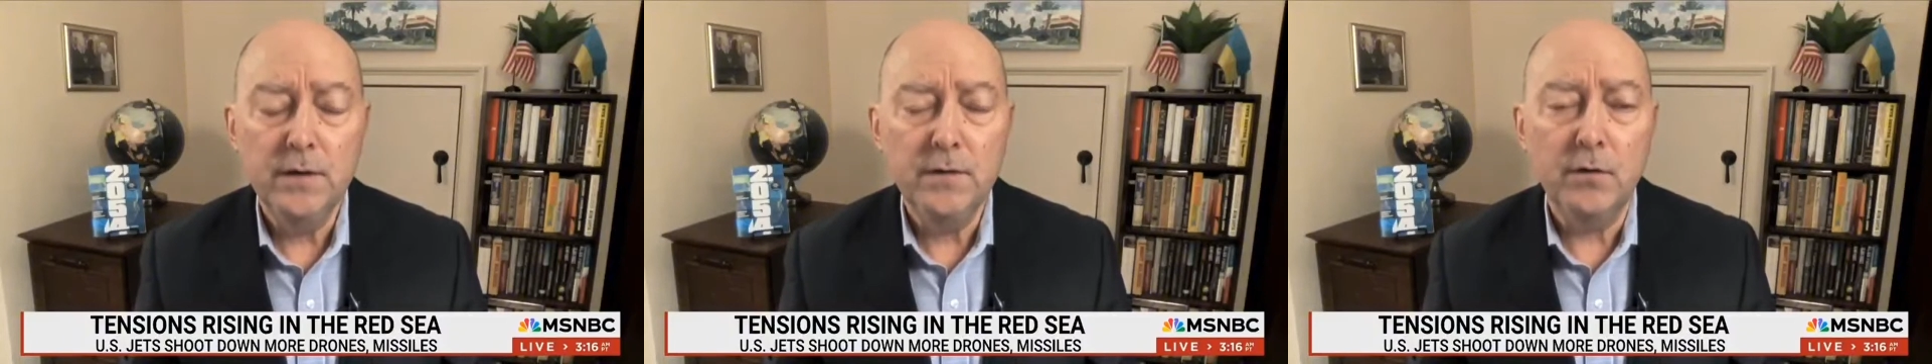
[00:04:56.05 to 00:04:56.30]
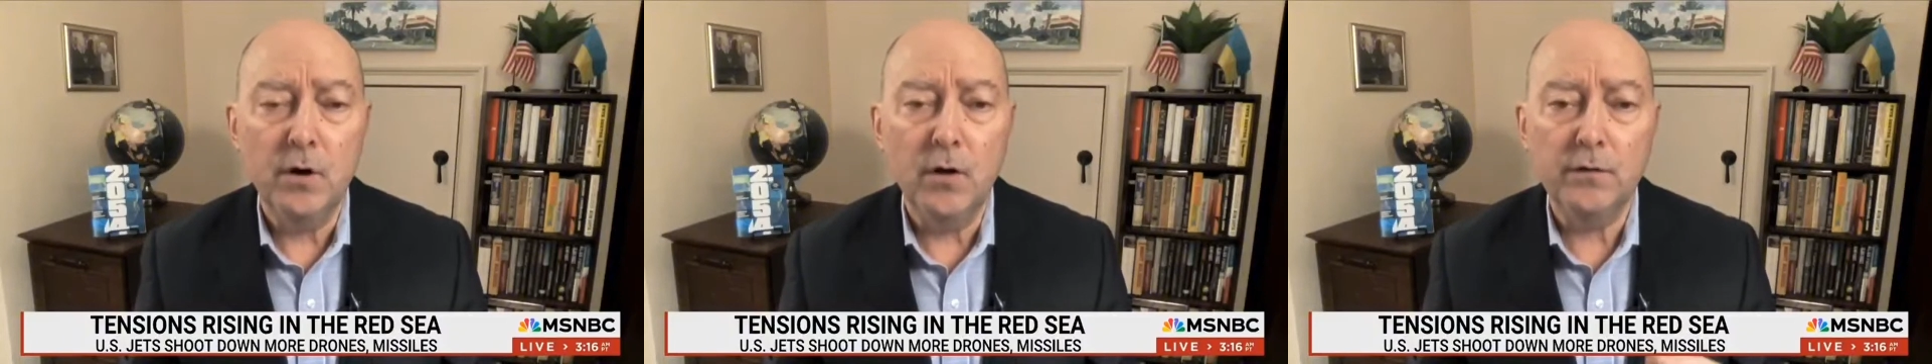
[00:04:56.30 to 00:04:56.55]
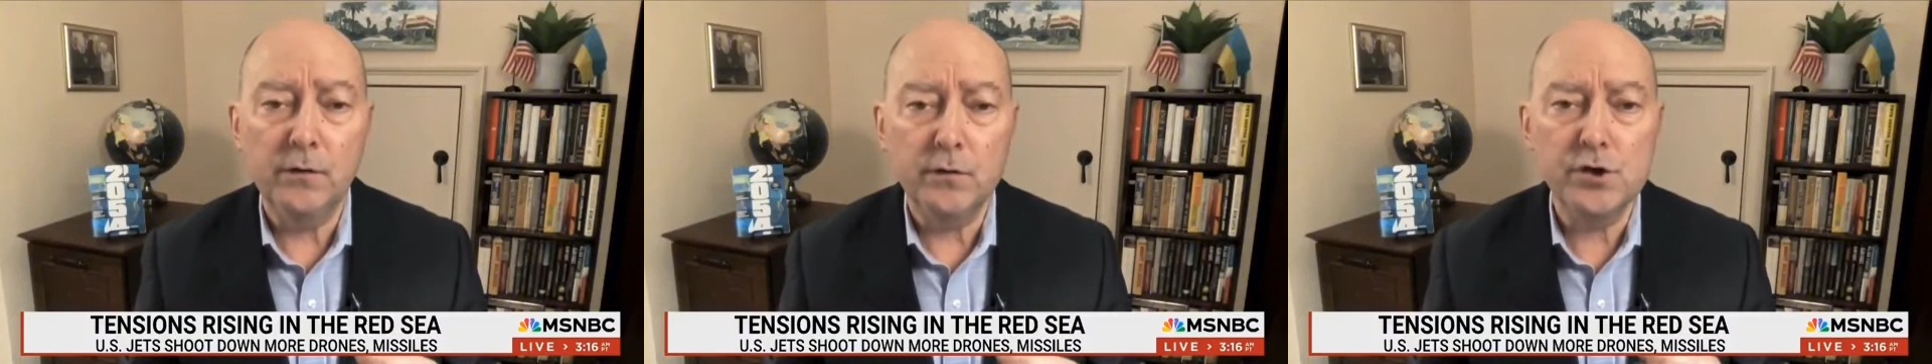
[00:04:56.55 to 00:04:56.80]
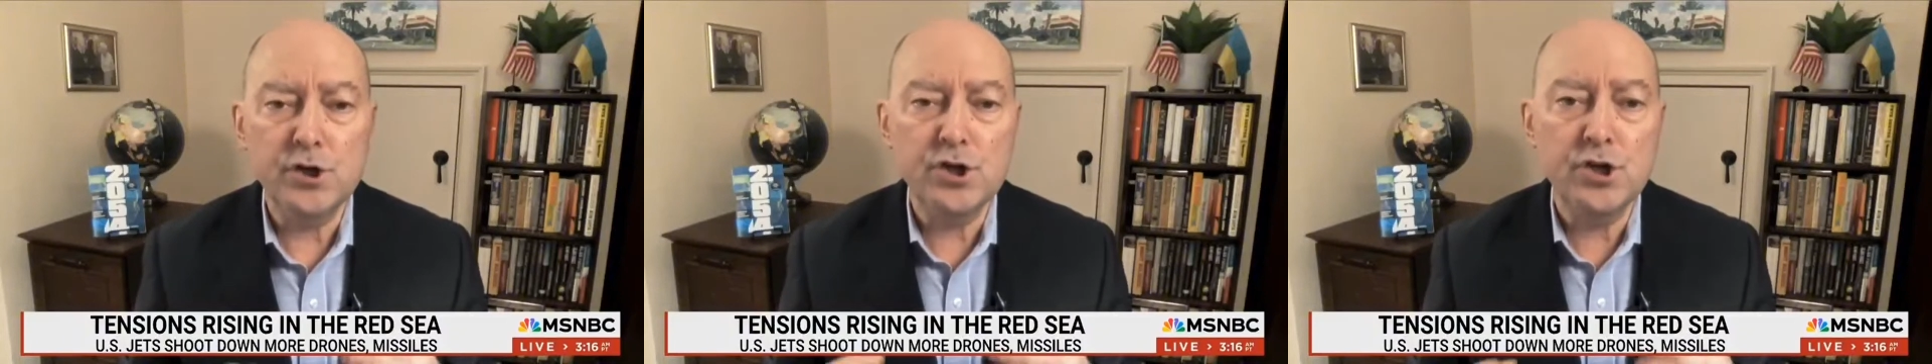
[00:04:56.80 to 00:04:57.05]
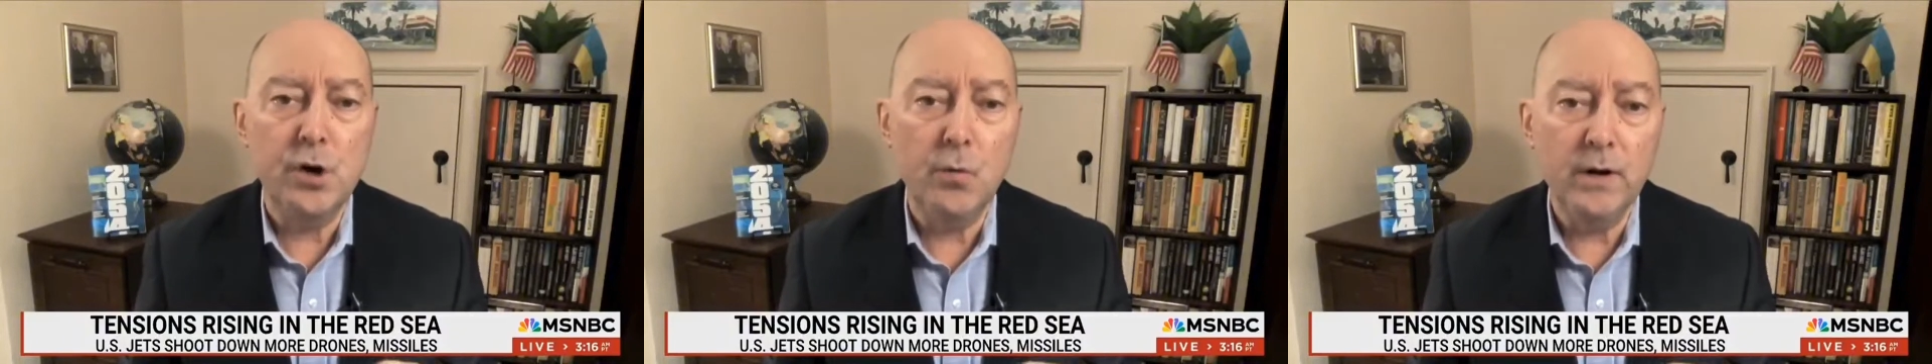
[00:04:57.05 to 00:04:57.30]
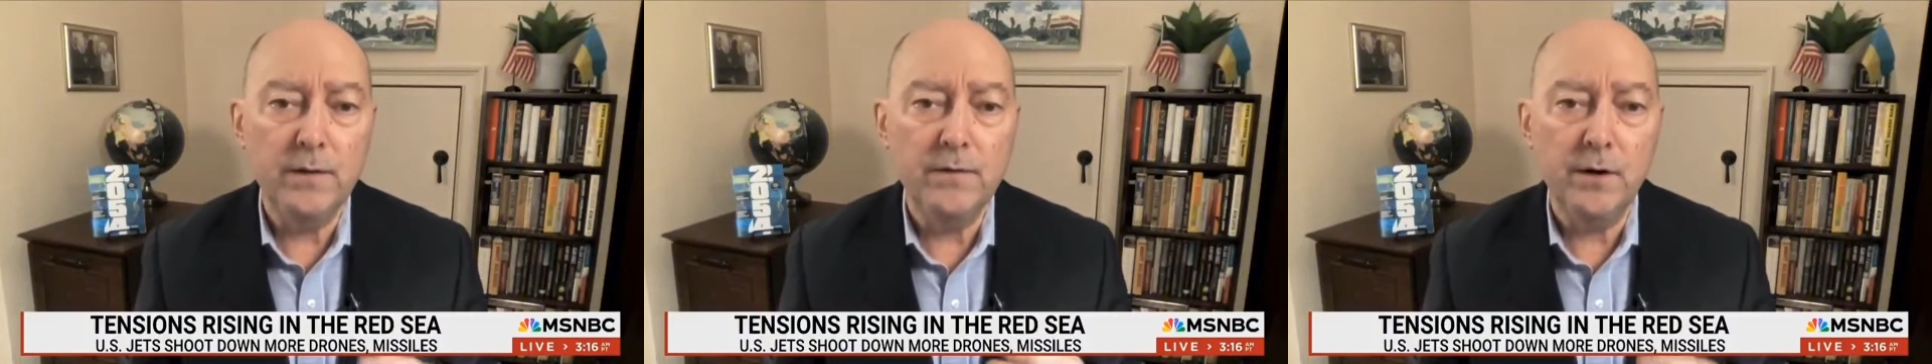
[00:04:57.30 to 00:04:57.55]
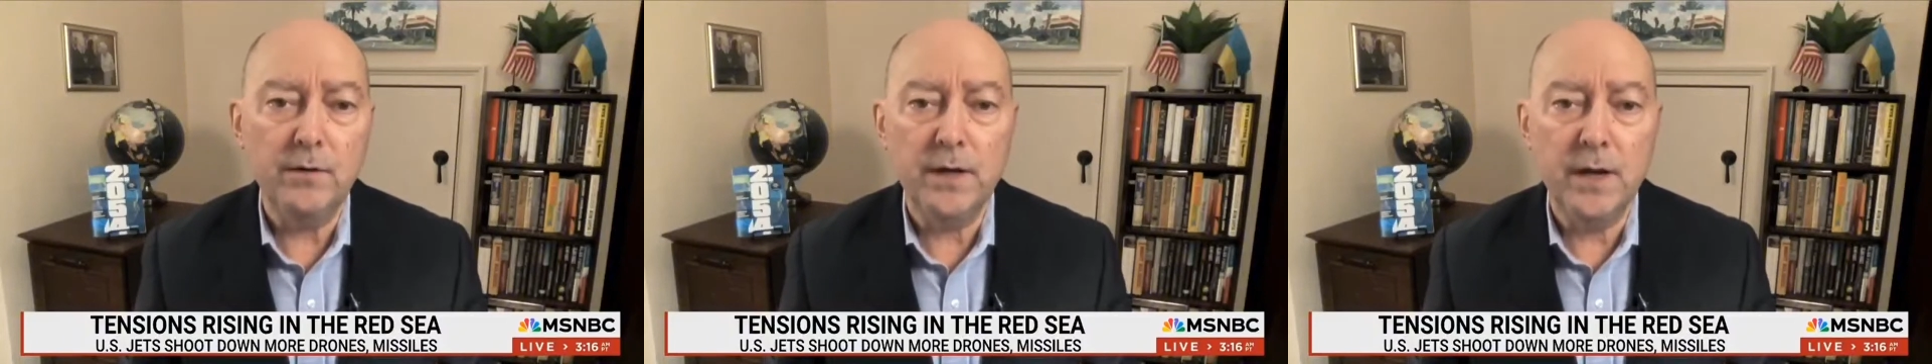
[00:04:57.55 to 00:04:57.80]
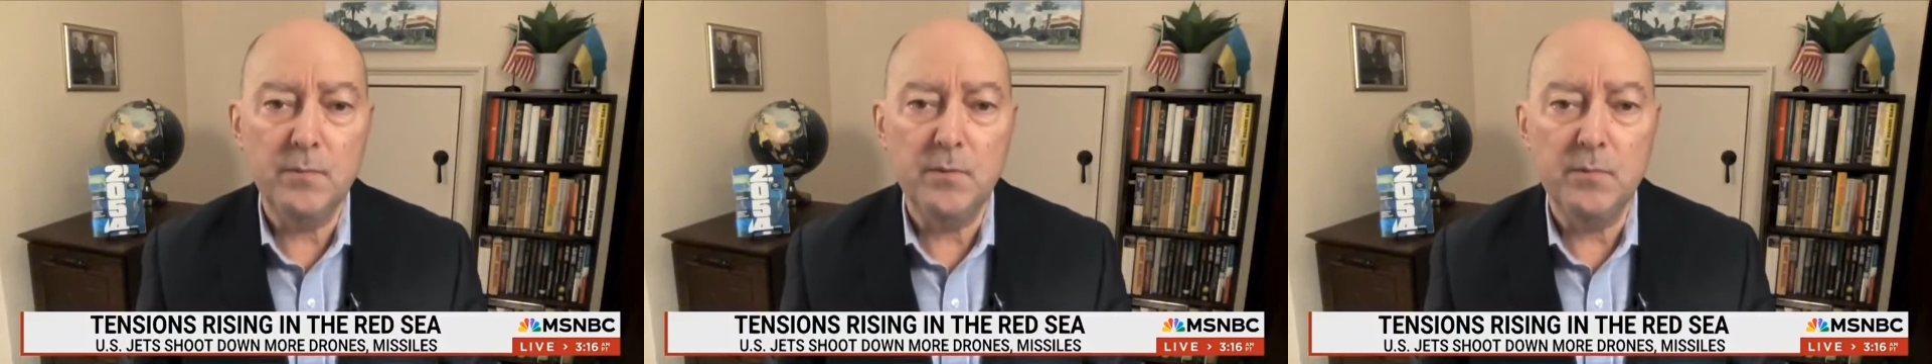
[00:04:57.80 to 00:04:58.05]
They're also showing their
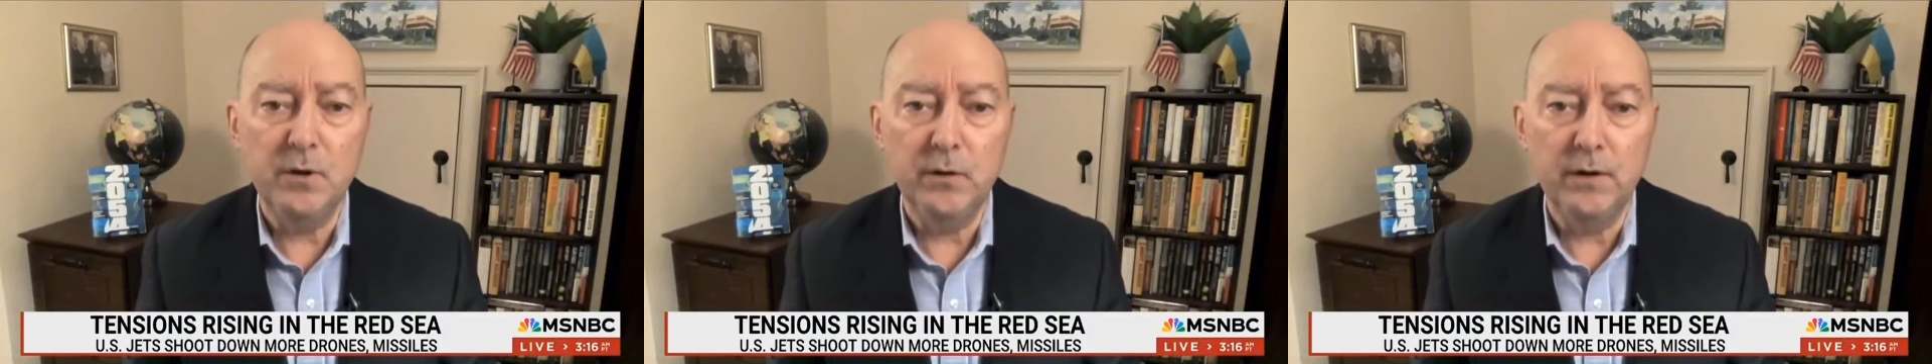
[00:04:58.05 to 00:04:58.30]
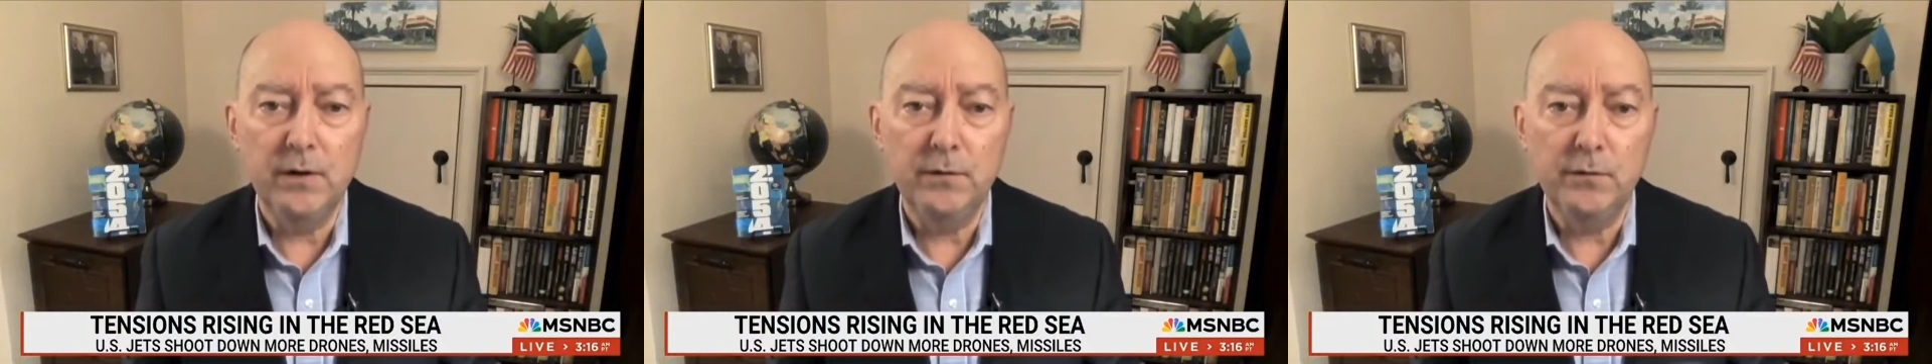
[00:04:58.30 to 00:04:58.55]
capabilities